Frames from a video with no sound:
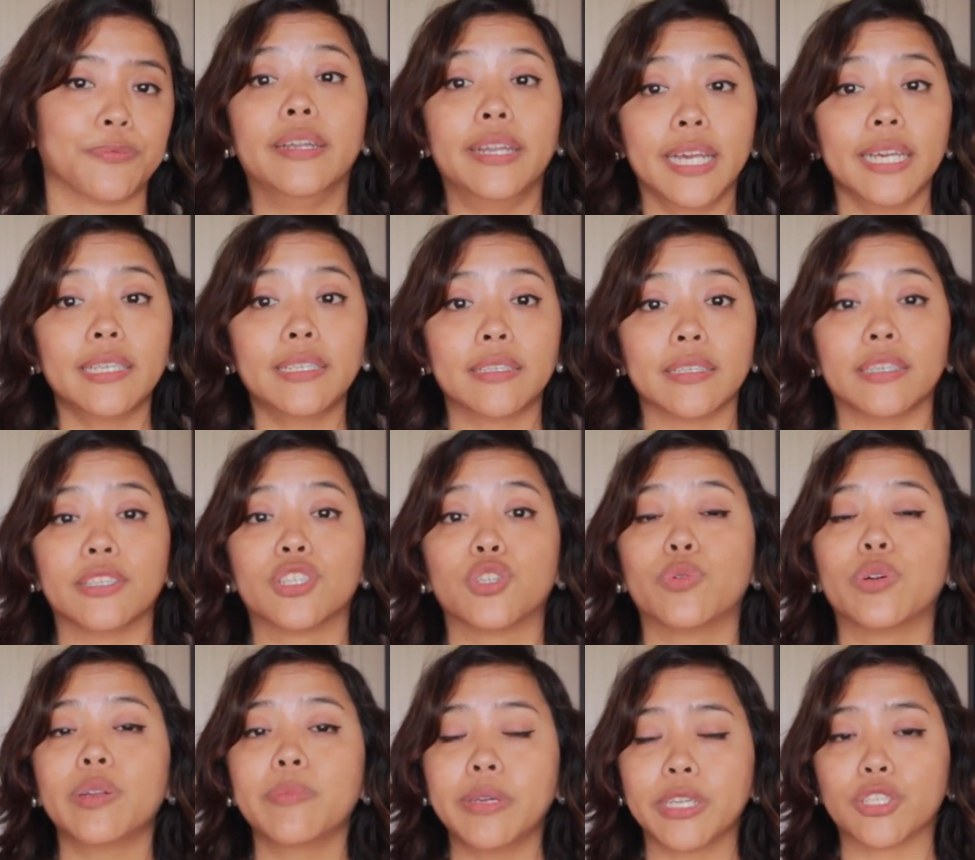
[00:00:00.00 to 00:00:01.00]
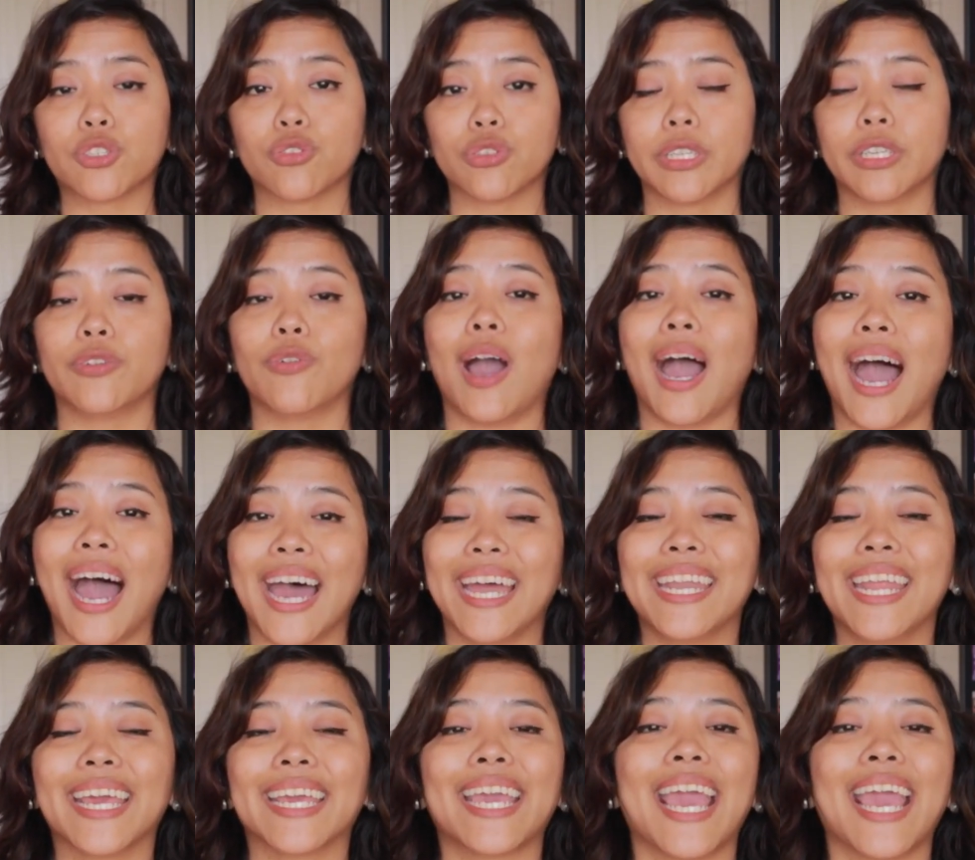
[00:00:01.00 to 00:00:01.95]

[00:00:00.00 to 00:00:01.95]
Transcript: Next is you want to make sure that you add